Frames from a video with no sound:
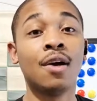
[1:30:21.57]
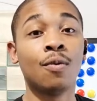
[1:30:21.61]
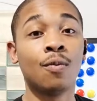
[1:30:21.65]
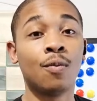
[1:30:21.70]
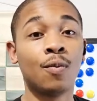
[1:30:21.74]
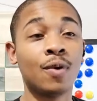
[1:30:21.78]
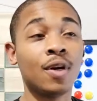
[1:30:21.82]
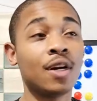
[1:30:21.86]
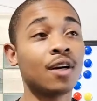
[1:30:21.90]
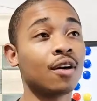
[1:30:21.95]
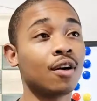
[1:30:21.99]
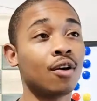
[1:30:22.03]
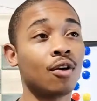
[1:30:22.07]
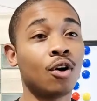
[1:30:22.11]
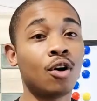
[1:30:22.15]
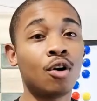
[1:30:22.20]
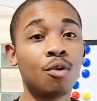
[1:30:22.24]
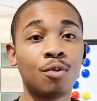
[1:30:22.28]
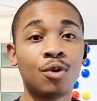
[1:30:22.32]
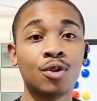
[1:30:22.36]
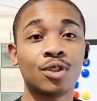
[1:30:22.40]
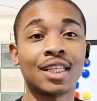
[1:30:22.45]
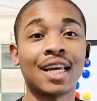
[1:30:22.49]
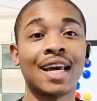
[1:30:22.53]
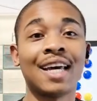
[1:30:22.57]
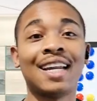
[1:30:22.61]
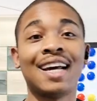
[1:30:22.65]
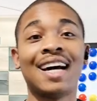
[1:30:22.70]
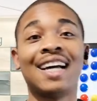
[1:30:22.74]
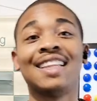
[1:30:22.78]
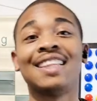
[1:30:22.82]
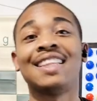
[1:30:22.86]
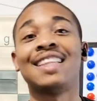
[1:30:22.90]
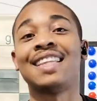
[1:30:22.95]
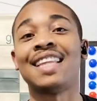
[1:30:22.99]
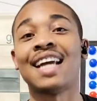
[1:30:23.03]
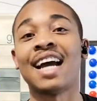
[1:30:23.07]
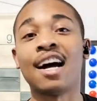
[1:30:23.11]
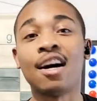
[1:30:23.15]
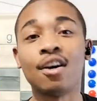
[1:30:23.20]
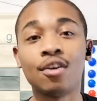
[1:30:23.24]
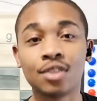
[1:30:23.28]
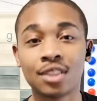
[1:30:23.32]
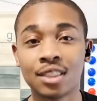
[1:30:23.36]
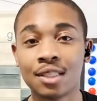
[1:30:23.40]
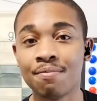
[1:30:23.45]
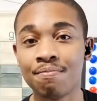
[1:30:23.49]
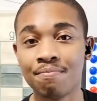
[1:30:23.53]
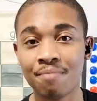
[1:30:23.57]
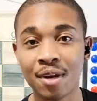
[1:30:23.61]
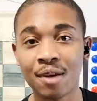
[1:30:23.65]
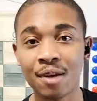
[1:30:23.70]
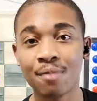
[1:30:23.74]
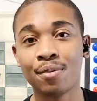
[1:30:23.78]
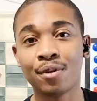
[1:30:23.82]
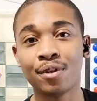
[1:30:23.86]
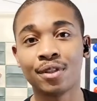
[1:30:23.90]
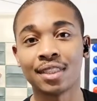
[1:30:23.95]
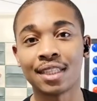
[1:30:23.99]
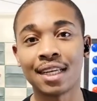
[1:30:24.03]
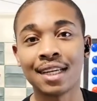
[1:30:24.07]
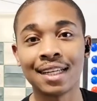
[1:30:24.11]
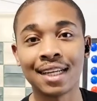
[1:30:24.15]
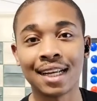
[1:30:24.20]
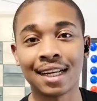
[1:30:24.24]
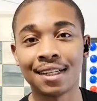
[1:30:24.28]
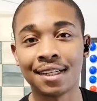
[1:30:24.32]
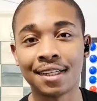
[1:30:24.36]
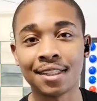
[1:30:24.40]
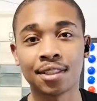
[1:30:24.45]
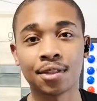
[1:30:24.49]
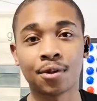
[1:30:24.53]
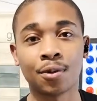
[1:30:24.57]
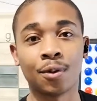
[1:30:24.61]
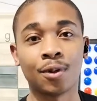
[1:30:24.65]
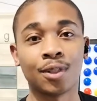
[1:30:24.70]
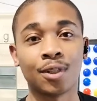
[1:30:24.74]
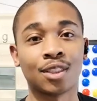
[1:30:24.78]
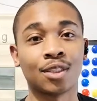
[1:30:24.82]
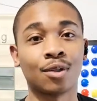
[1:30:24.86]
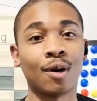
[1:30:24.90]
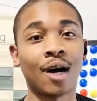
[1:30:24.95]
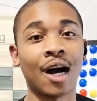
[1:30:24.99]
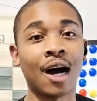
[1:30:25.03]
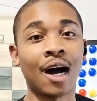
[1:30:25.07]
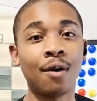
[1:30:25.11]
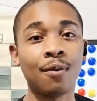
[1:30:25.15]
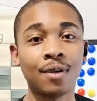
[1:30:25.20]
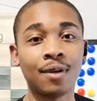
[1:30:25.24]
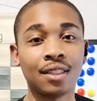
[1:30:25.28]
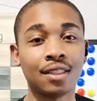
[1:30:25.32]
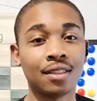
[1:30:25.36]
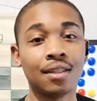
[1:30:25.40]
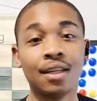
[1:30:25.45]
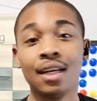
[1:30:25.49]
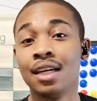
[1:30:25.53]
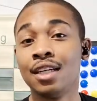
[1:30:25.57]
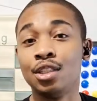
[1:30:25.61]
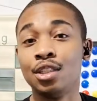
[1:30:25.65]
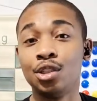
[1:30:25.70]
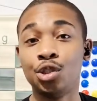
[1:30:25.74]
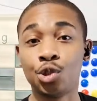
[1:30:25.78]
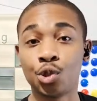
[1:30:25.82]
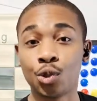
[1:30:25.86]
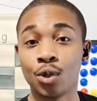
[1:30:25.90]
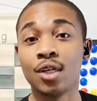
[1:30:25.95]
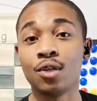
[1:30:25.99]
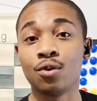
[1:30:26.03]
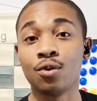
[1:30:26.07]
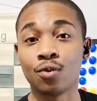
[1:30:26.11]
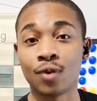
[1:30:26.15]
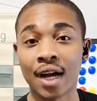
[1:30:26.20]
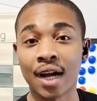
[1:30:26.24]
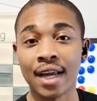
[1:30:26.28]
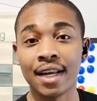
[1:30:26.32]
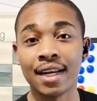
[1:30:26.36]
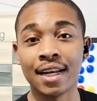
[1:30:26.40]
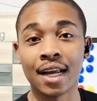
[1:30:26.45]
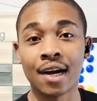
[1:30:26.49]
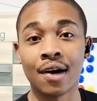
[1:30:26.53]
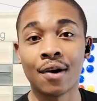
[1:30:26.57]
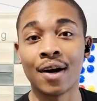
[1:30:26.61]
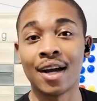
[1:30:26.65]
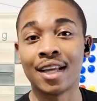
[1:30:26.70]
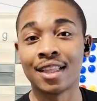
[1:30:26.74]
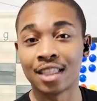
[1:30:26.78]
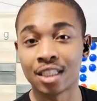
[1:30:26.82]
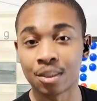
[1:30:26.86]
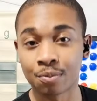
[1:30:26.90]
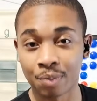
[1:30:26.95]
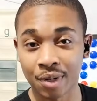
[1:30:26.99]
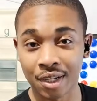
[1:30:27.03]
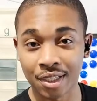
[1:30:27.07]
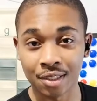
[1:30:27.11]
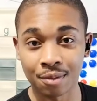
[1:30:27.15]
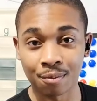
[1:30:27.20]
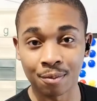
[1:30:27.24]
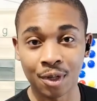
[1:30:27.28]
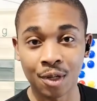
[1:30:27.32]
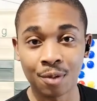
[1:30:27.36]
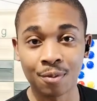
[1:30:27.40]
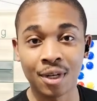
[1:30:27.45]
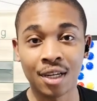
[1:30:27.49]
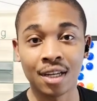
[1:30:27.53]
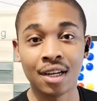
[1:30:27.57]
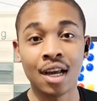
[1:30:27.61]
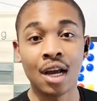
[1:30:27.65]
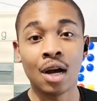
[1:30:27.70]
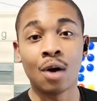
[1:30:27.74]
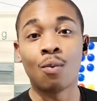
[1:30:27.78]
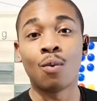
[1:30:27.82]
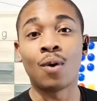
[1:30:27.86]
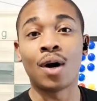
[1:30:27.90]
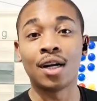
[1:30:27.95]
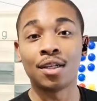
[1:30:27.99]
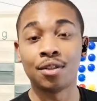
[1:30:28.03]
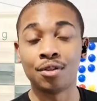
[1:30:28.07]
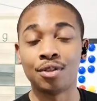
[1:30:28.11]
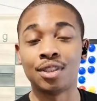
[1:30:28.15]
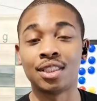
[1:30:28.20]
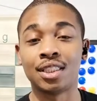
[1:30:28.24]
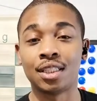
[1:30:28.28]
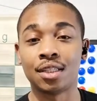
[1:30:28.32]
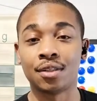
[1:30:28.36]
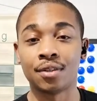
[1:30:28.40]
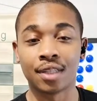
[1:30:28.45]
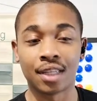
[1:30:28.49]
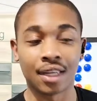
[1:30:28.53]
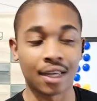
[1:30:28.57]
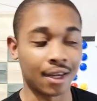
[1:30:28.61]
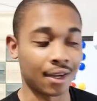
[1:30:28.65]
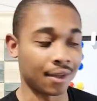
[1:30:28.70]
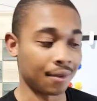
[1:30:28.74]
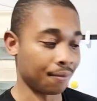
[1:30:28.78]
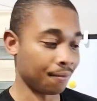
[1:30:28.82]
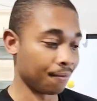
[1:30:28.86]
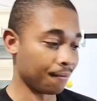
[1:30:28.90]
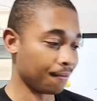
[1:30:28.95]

We're almost at 1,000 members in that Discord, so I would join right now at this present moment while you still can.